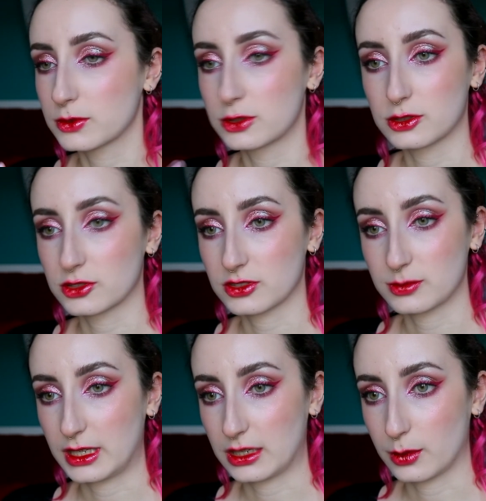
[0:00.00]

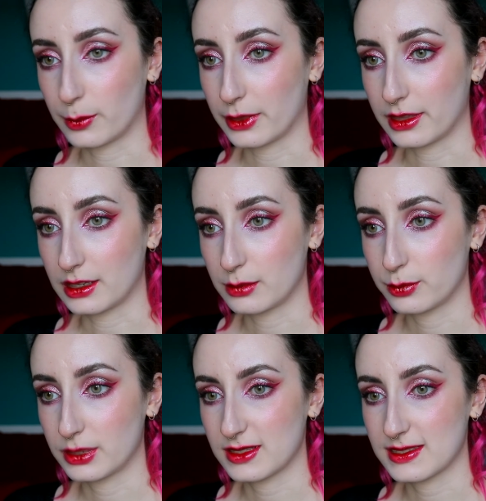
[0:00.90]
gorgeous makeup with it,
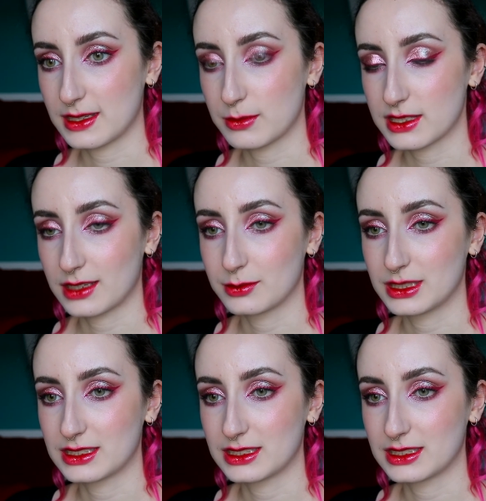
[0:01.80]
but at the same time